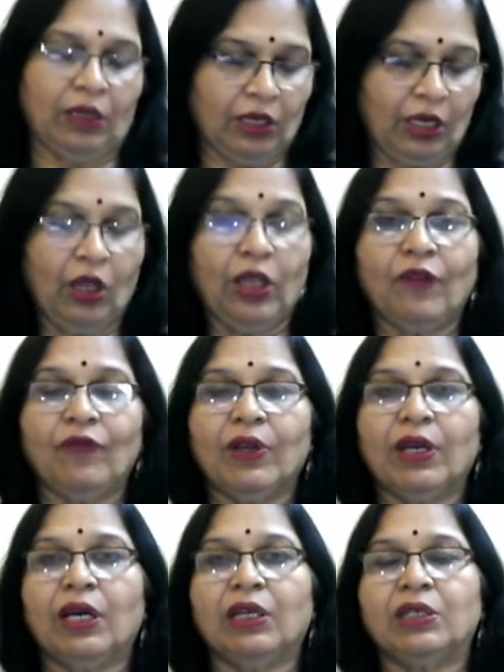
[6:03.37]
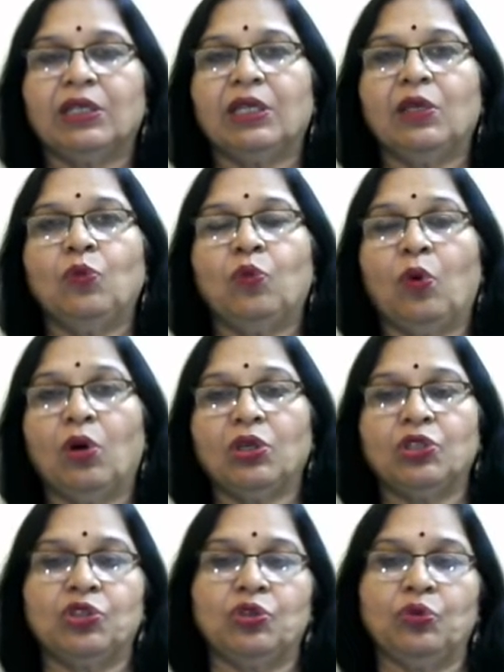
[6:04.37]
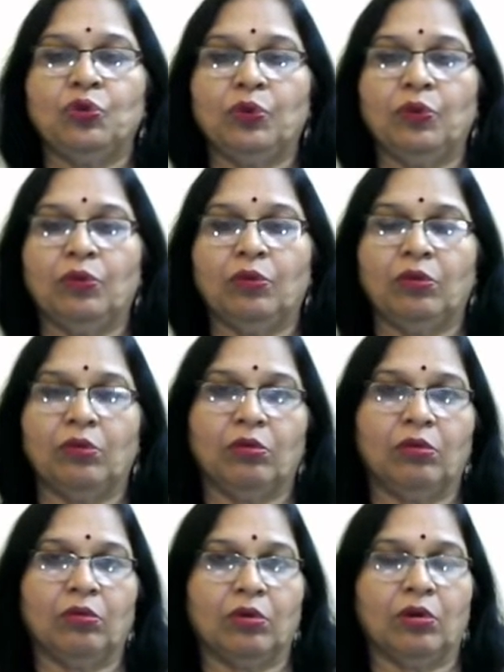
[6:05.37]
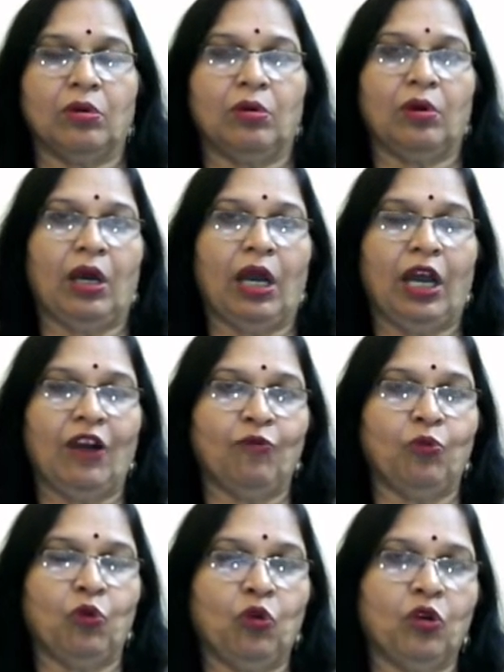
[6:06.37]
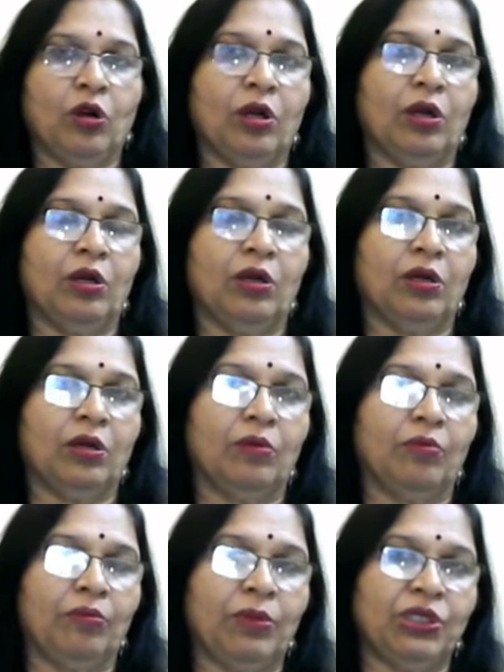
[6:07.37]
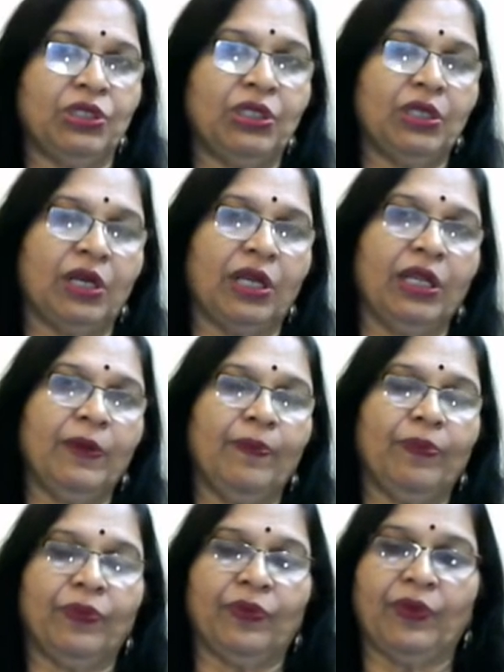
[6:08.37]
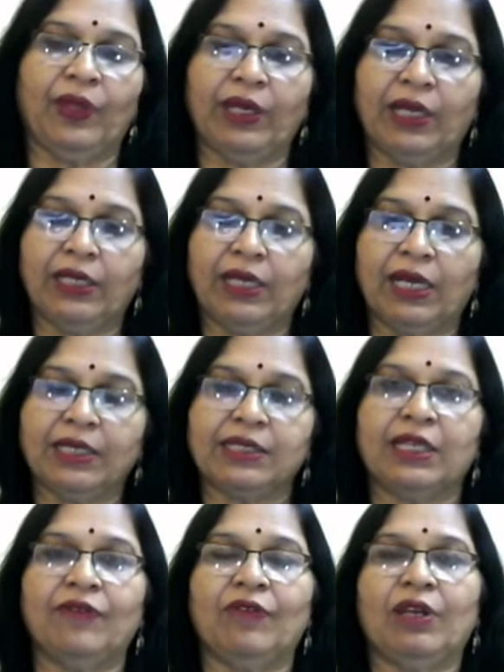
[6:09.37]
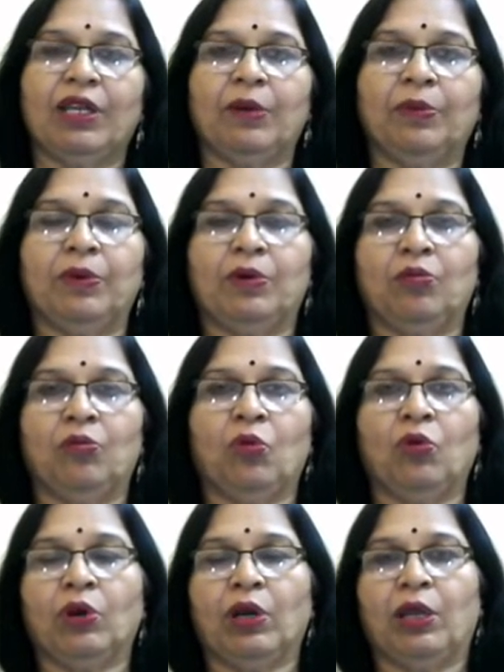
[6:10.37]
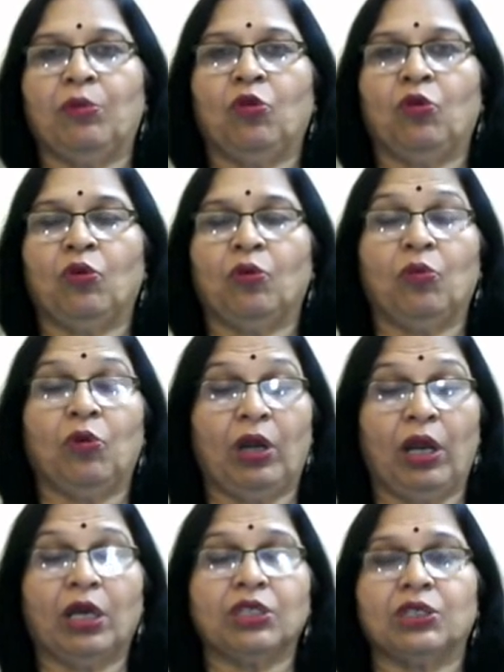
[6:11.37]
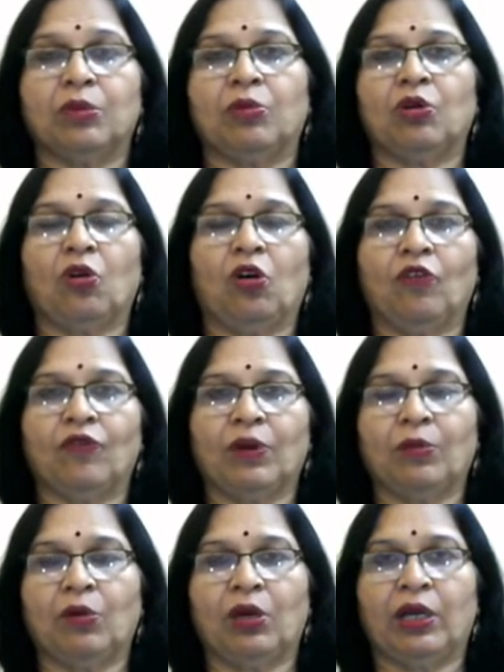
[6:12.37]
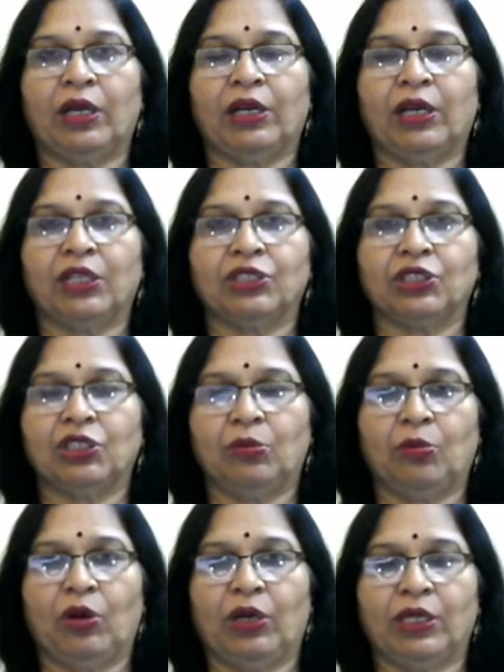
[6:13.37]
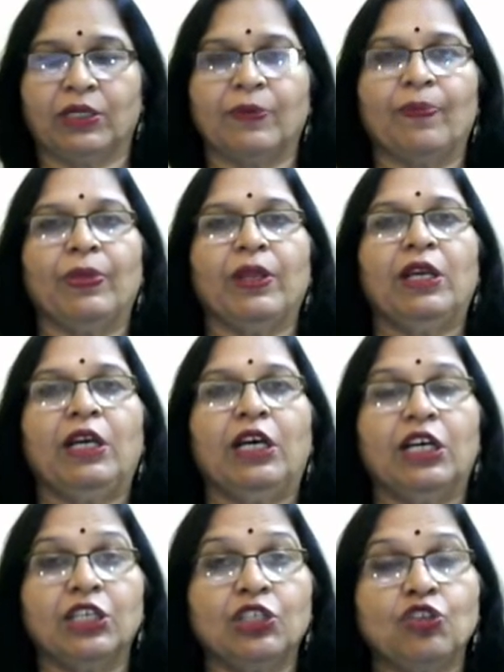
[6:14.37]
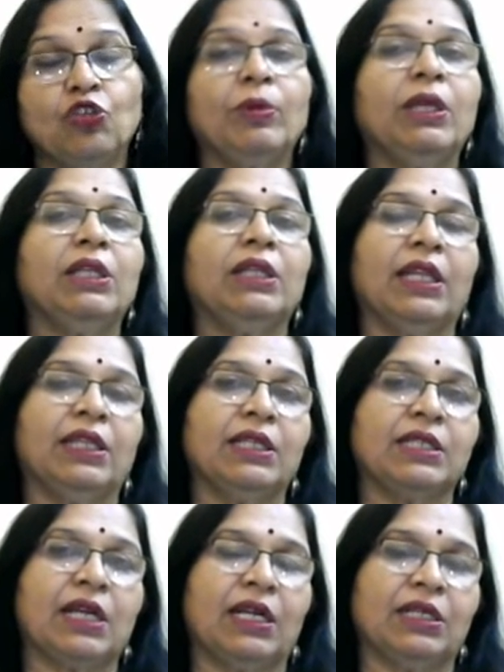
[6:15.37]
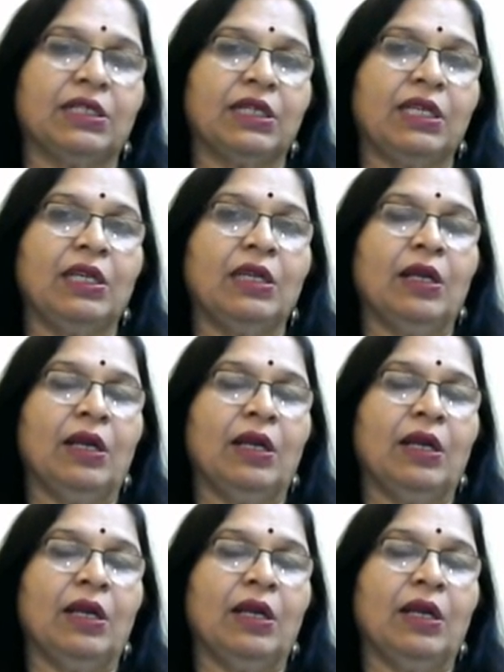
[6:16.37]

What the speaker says: Now, if the country wants to have more machinery, then it has given up more and more large number of agriculture commodities. Assuming that this country